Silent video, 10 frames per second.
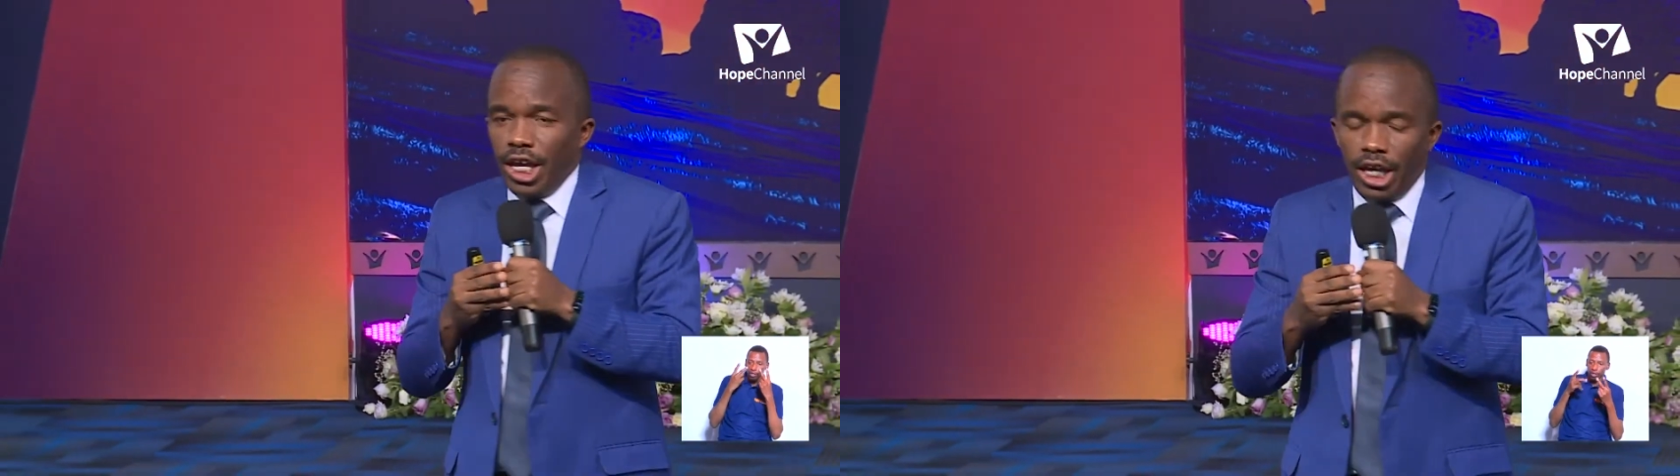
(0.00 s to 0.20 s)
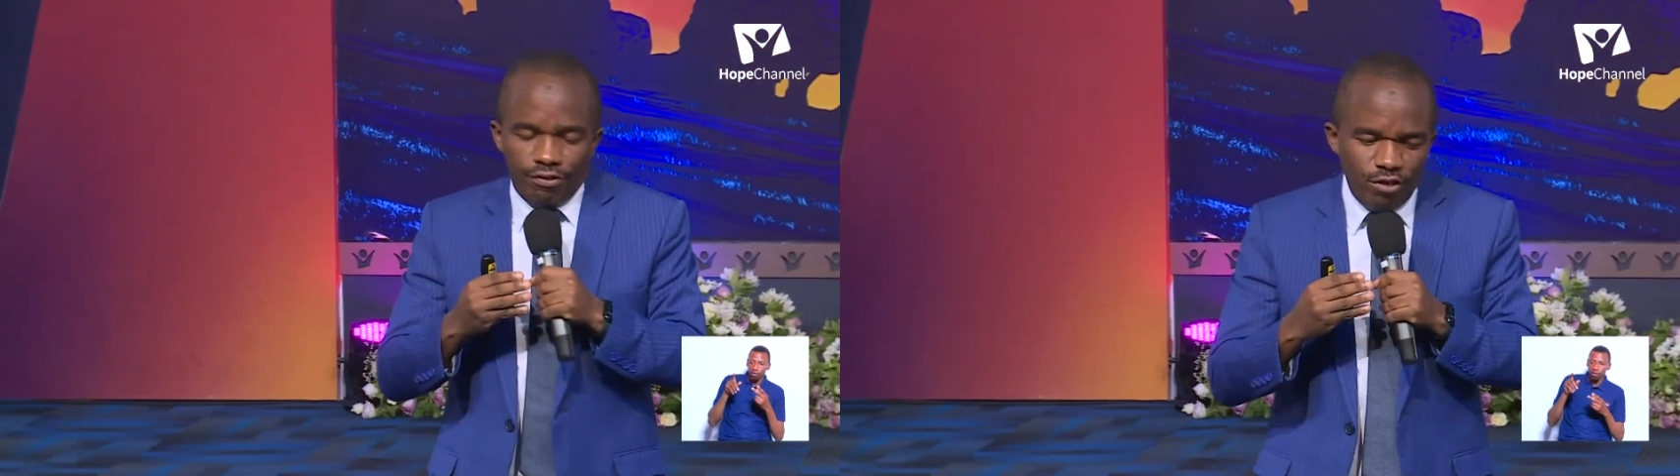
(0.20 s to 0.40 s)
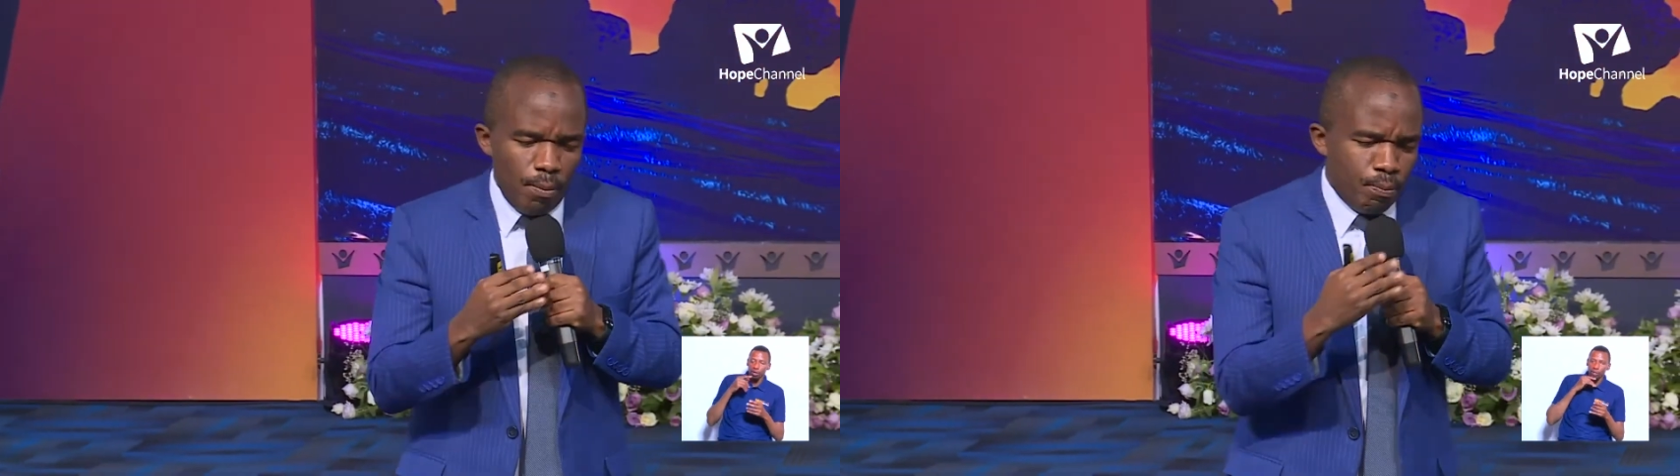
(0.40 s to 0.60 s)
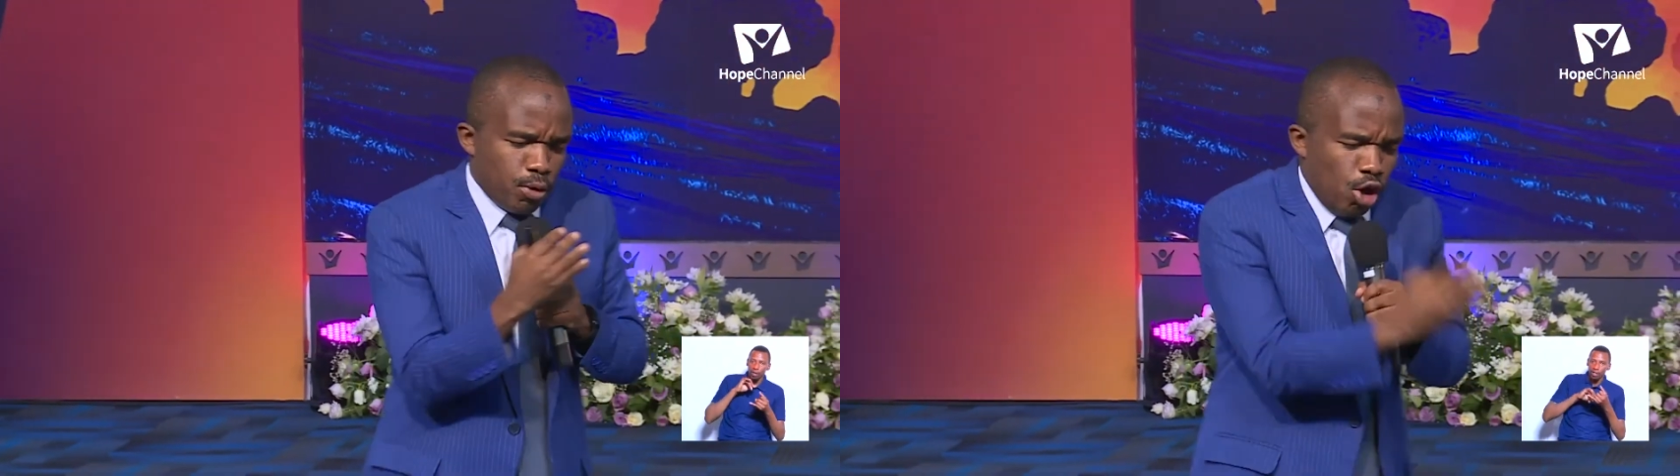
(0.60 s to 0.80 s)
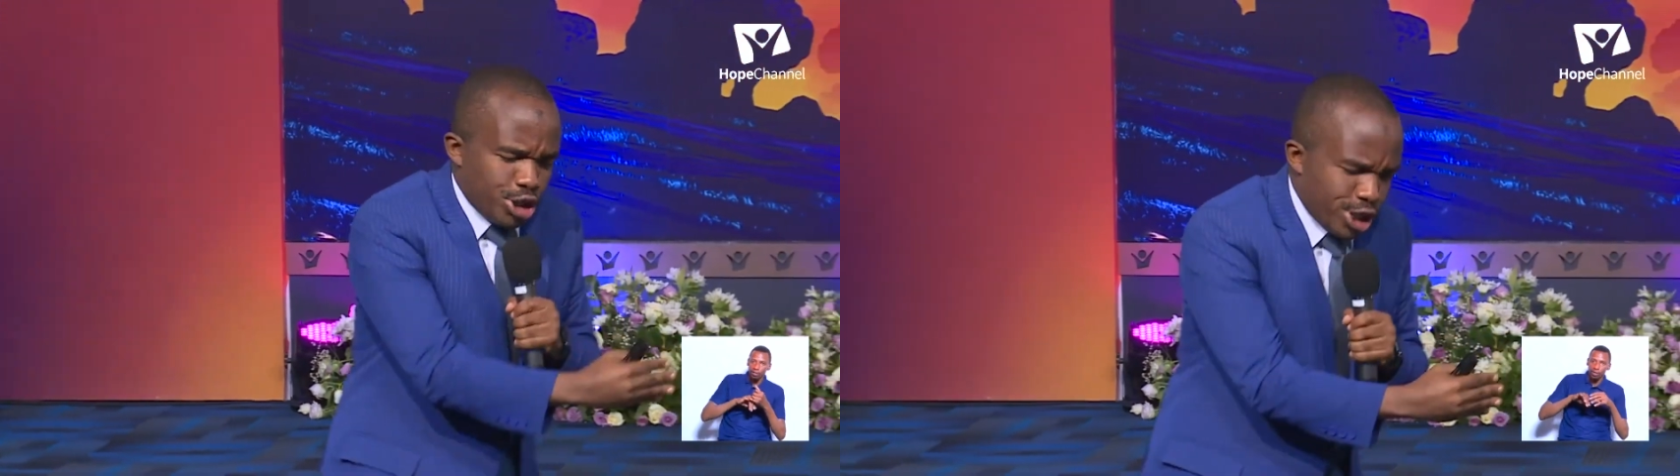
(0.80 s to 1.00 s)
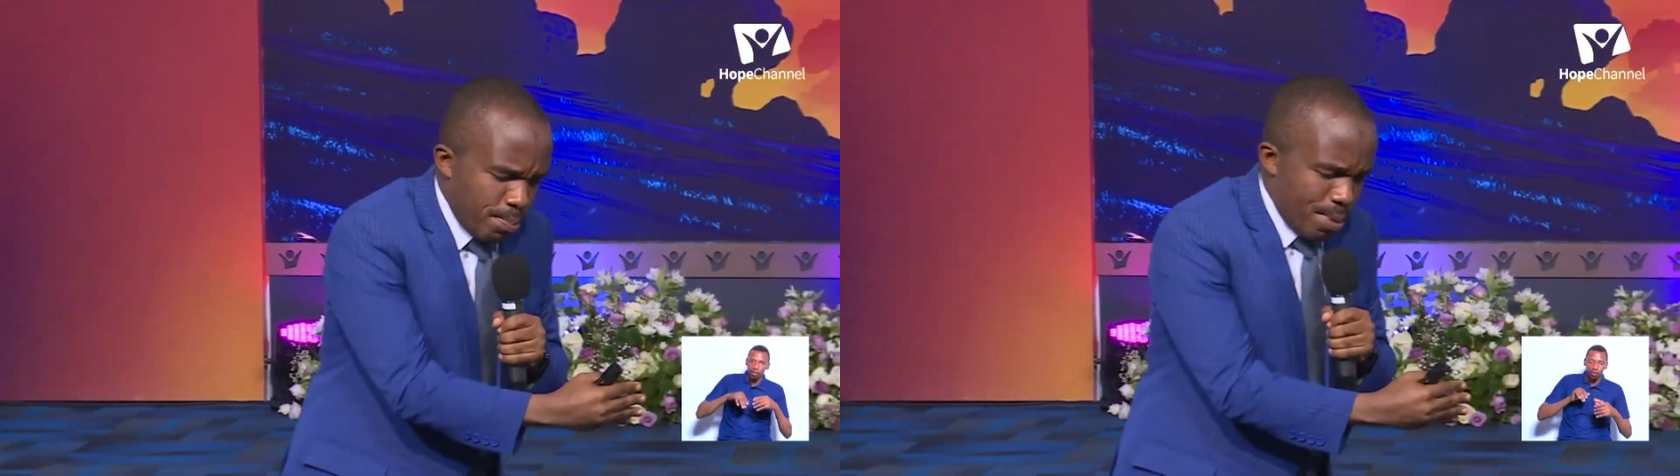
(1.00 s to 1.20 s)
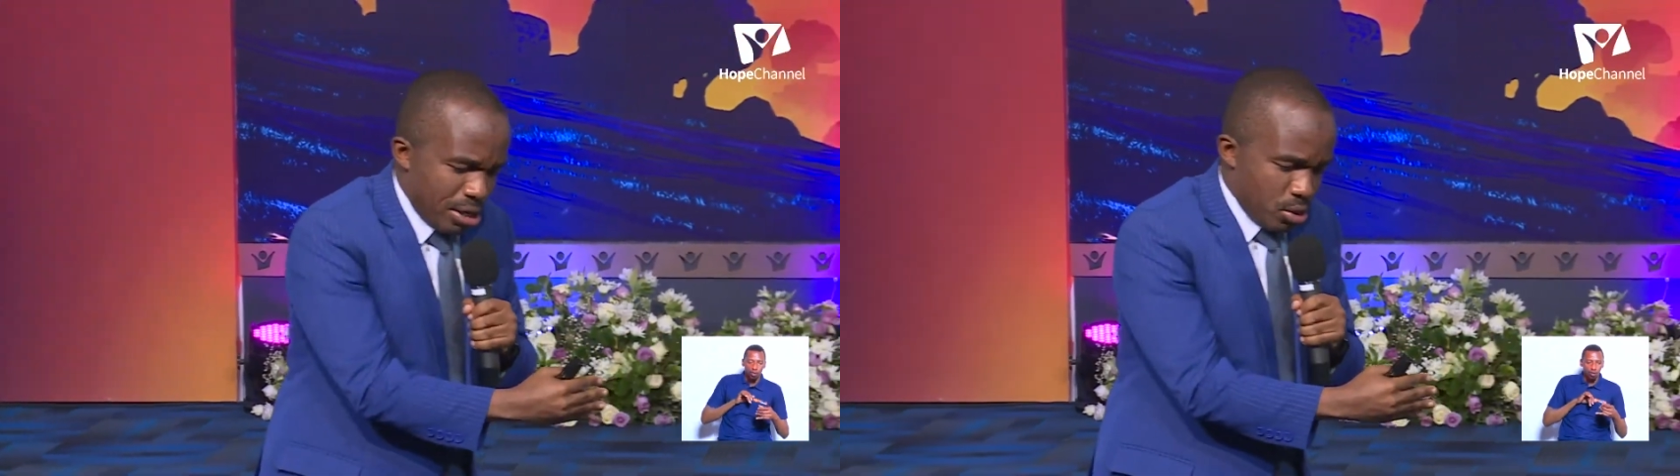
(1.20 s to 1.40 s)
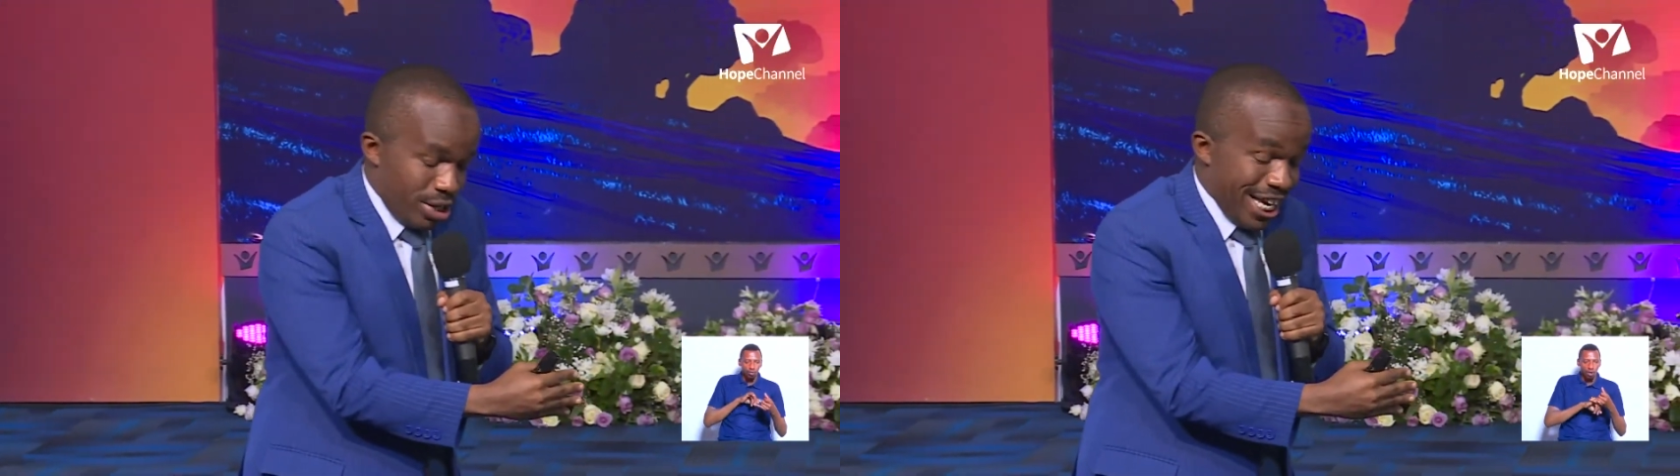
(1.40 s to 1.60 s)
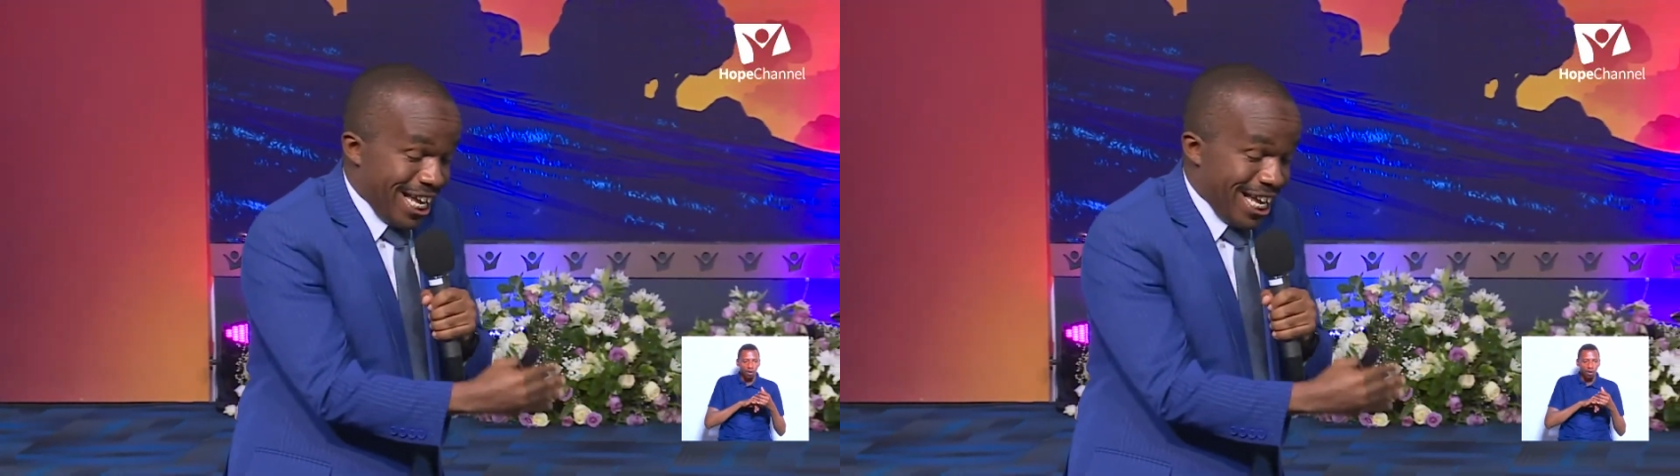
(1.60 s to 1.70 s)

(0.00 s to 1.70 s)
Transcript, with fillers: If you approach the person